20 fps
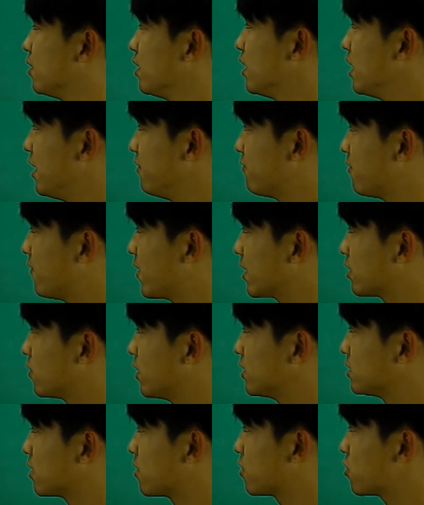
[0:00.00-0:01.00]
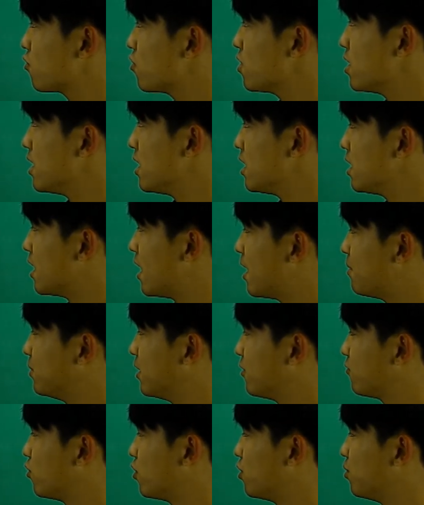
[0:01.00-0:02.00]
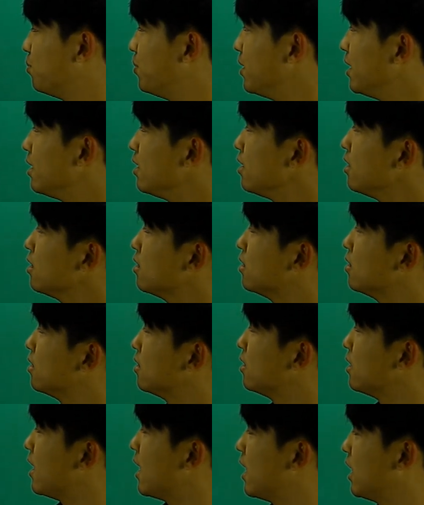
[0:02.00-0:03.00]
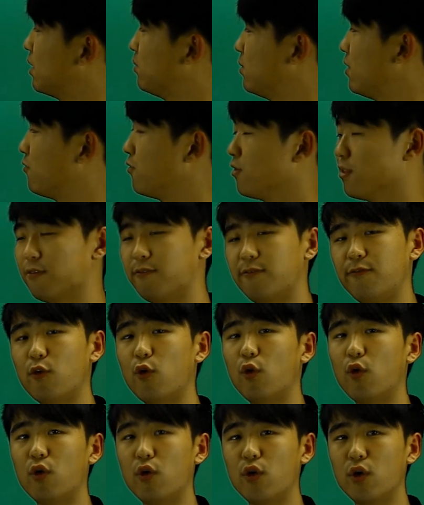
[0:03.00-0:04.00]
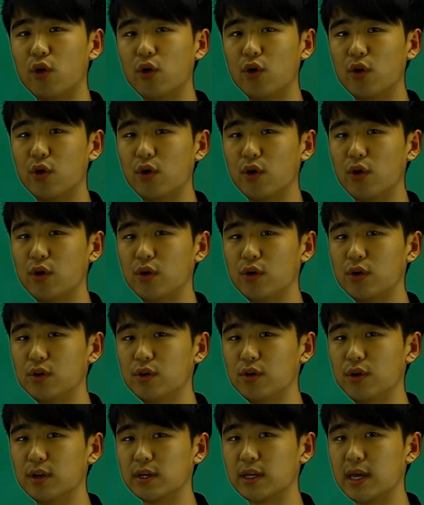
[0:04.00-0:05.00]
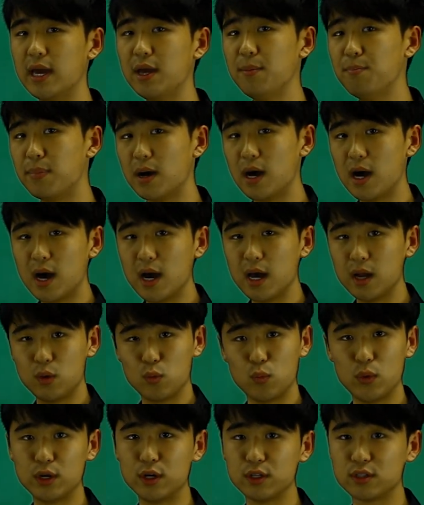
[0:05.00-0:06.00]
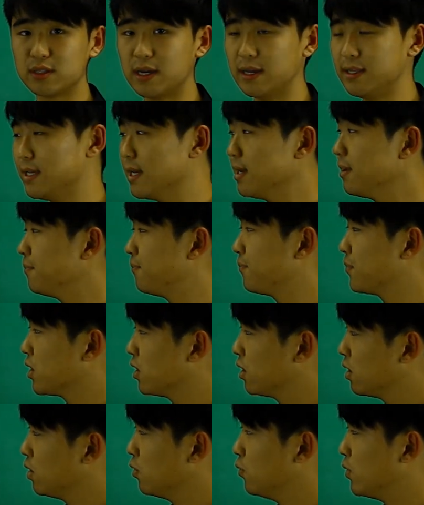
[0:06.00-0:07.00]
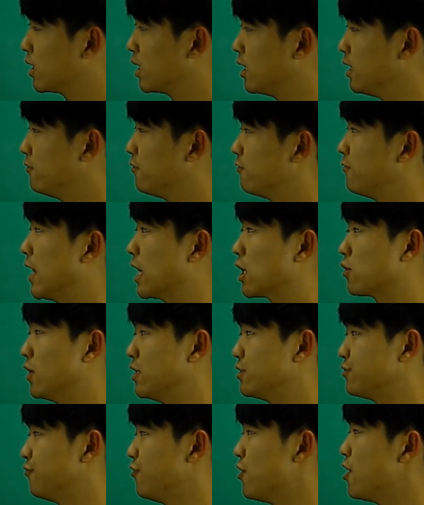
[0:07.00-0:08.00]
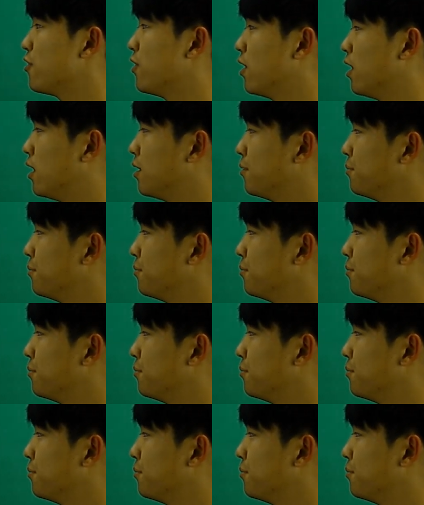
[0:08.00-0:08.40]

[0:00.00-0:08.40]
If I factorize a 3, I'm left with a b, and I'm left with a 4. Okay, but we're not done yet. We can even factorize further.